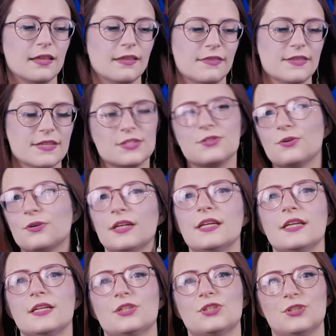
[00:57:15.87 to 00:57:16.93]
This
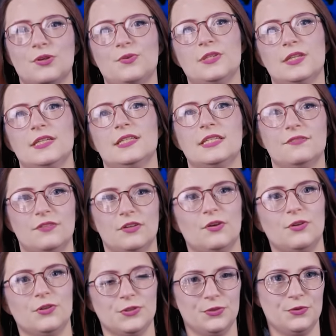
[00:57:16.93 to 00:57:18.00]
story shows us
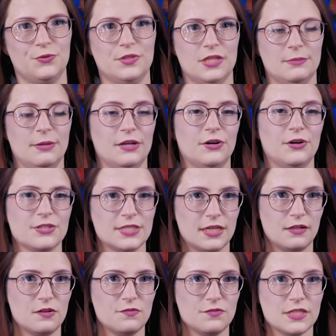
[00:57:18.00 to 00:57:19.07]
difficult truths about
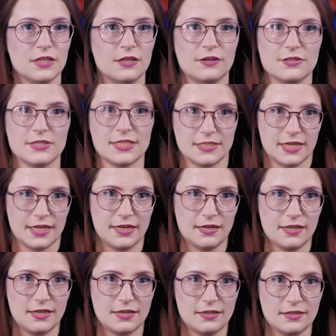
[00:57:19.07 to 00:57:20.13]
ourselves and our society.